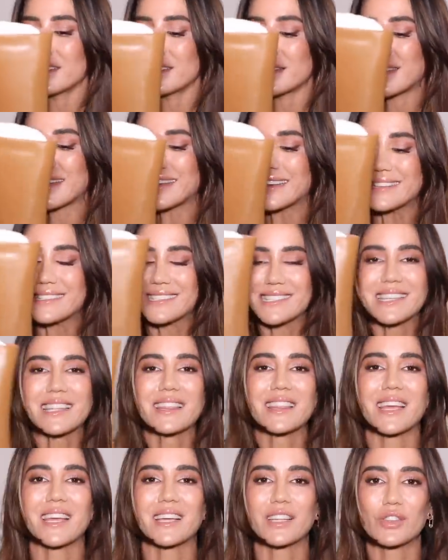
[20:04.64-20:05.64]
an easy
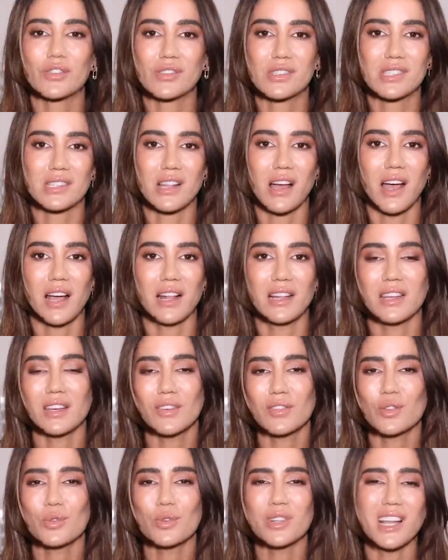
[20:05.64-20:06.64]
thing to style,
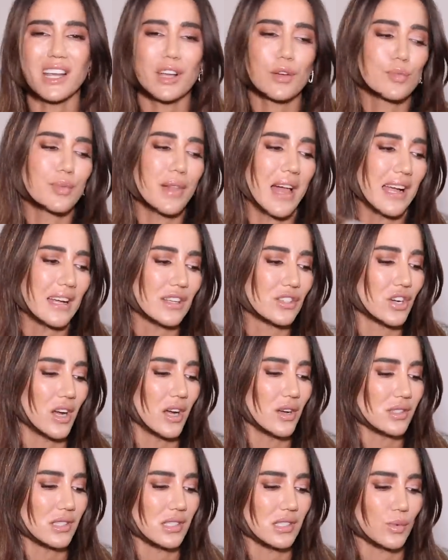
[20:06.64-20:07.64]
even with like black
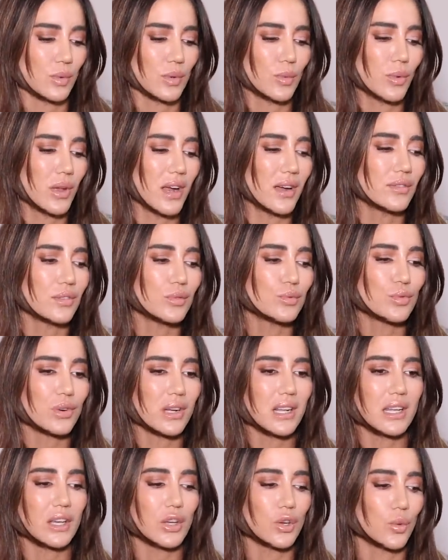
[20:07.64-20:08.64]
trousers, with whatever
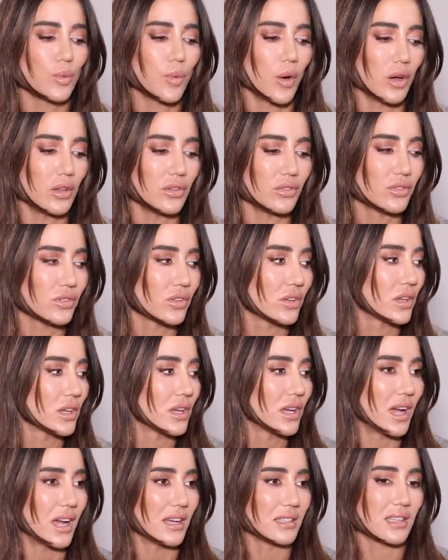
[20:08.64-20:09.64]
really you want.
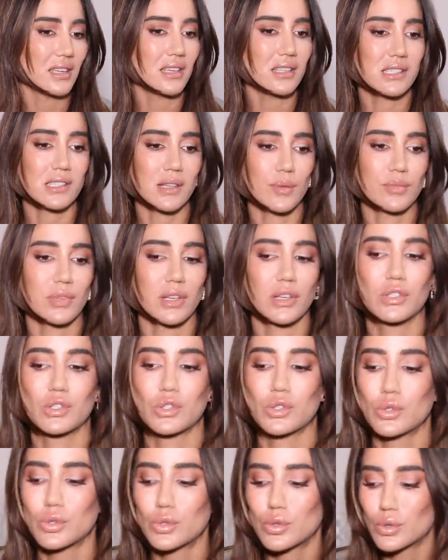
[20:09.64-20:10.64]
I think it's something
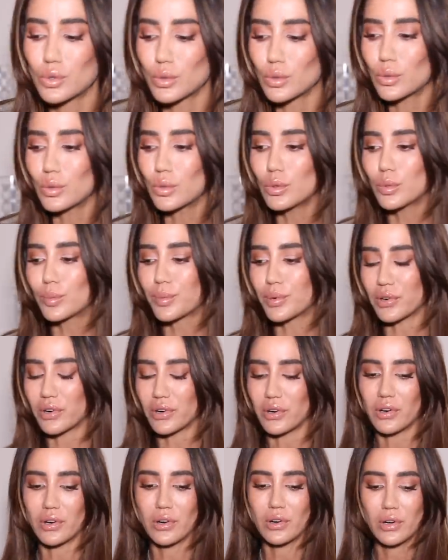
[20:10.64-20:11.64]

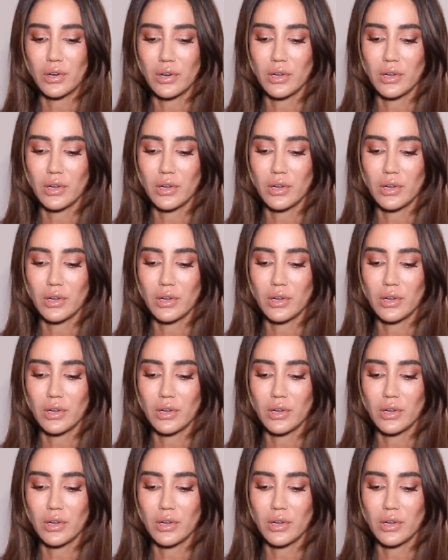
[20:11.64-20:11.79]
super